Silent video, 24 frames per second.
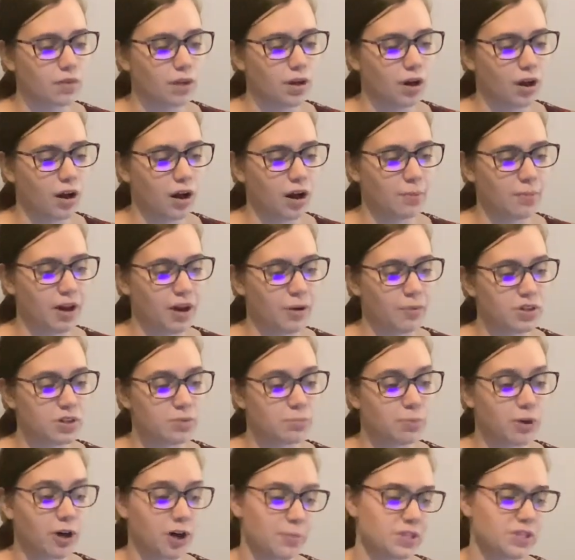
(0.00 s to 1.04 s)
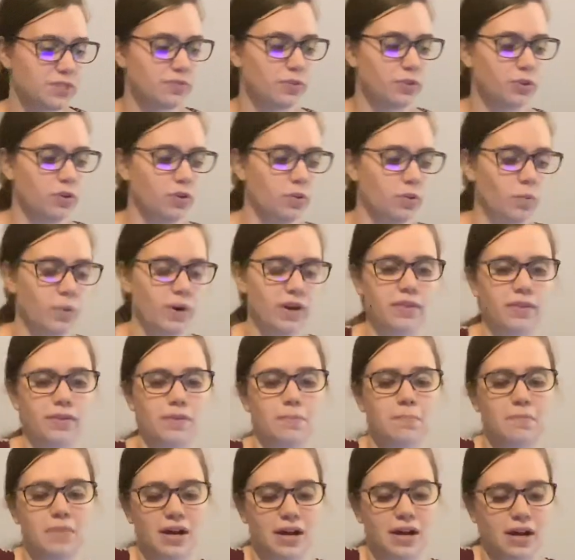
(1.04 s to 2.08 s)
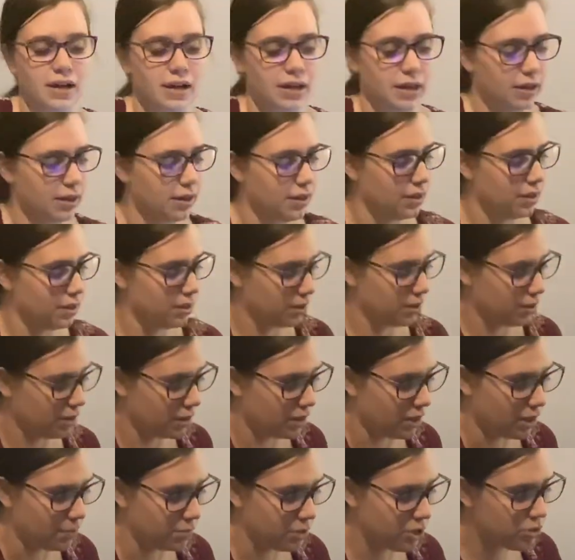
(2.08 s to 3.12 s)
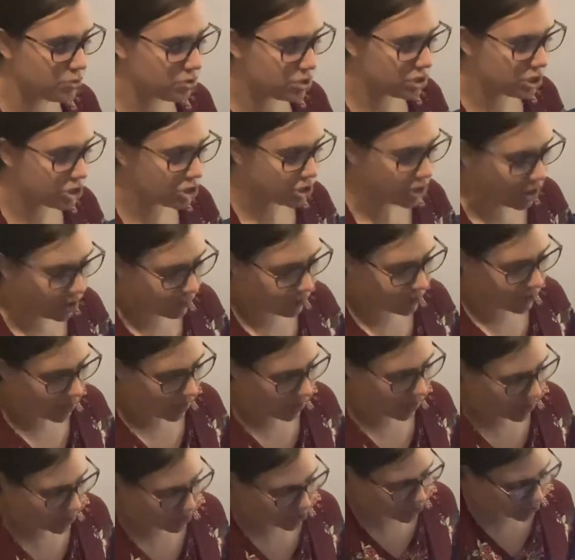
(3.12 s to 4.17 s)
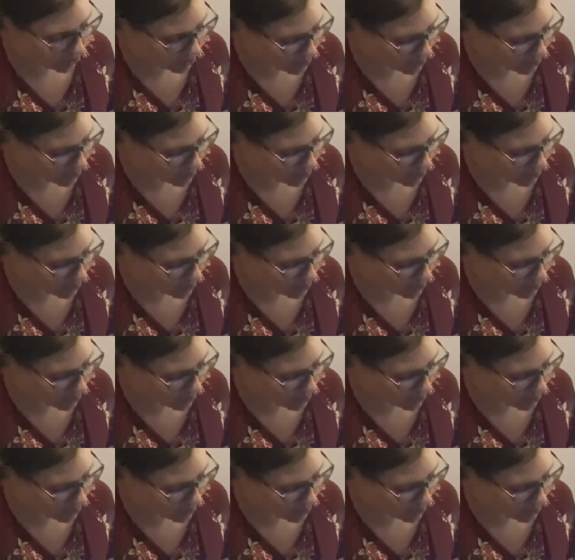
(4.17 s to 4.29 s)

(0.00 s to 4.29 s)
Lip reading: I was purposeful with my usage of the actual